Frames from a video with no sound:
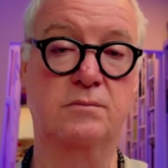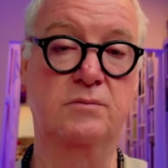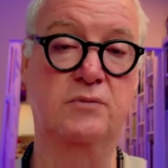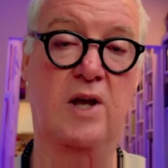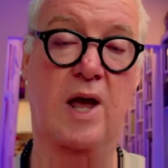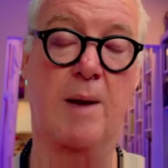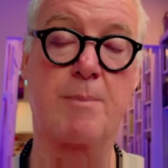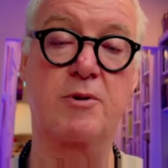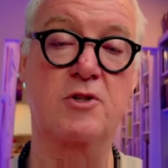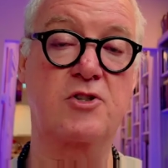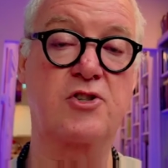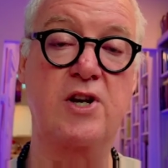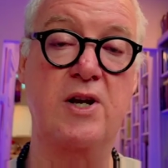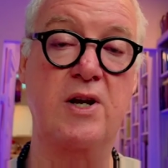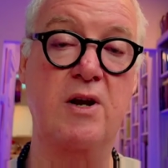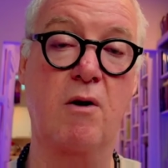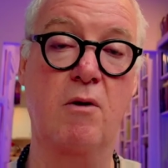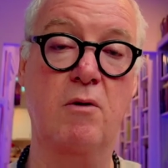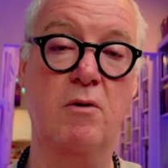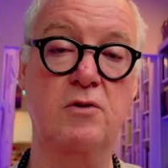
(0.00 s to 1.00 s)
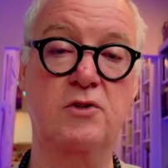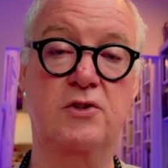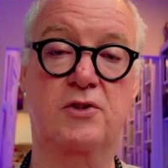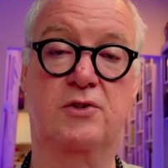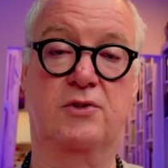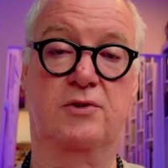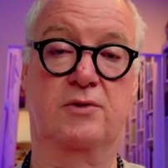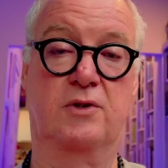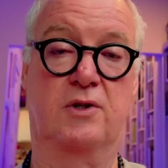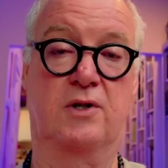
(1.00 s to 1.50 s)

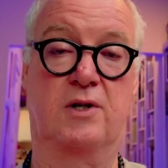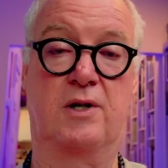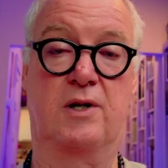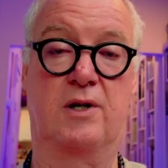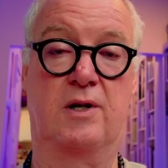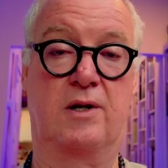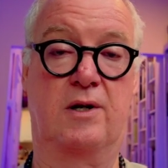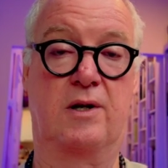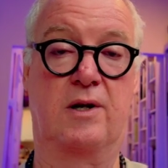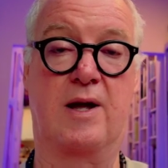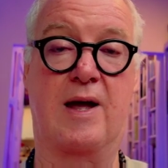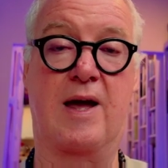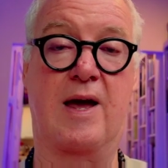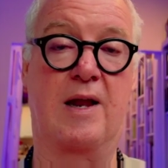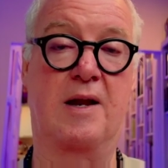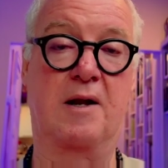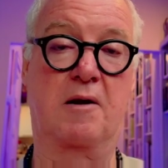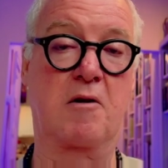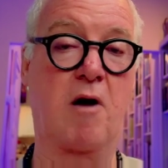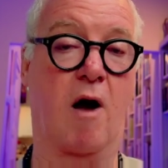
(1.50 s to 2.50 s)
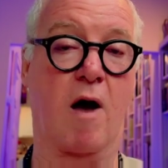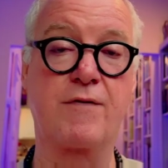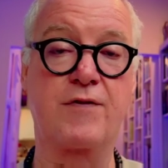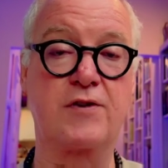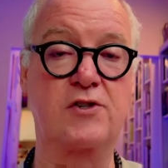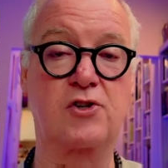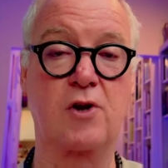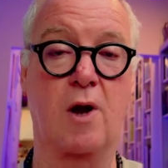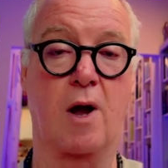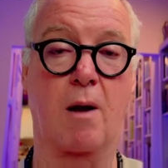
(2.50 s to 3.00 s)
cappuccinos at a
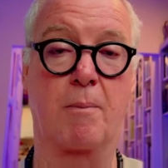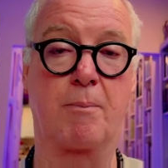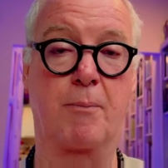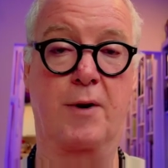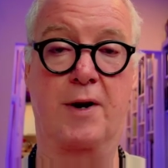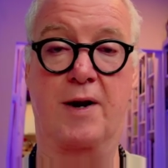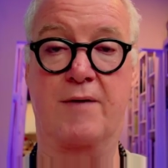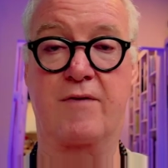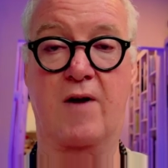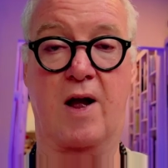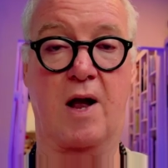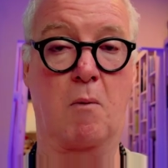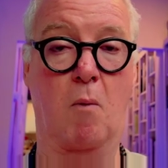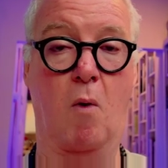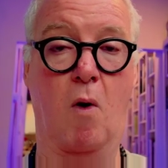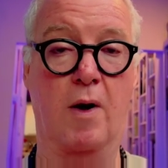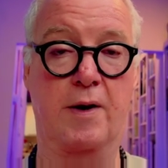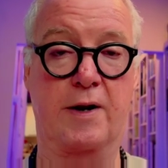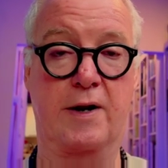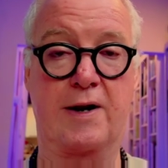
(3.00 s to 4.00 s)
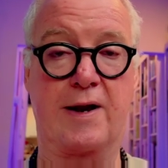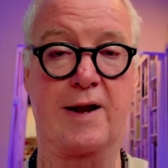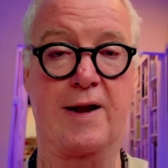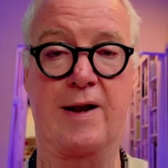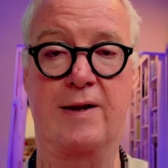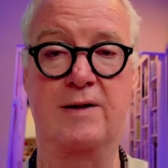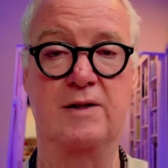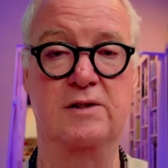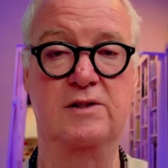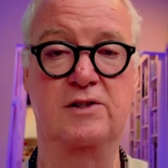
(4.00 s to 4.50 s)
coffee shop whenever I wanted
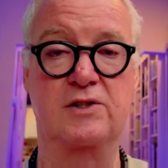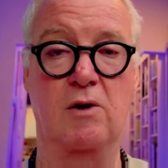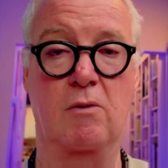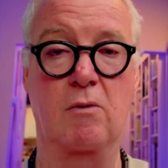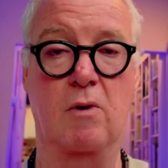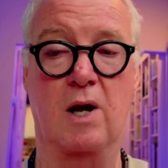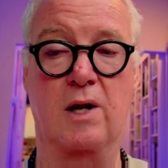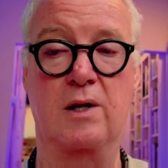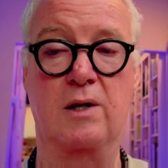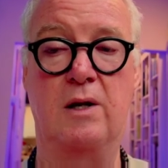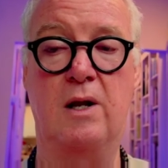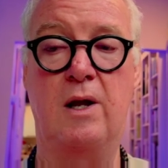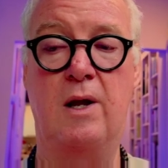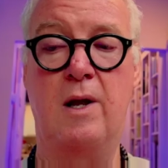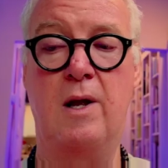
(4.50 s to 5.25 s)
it, and so on.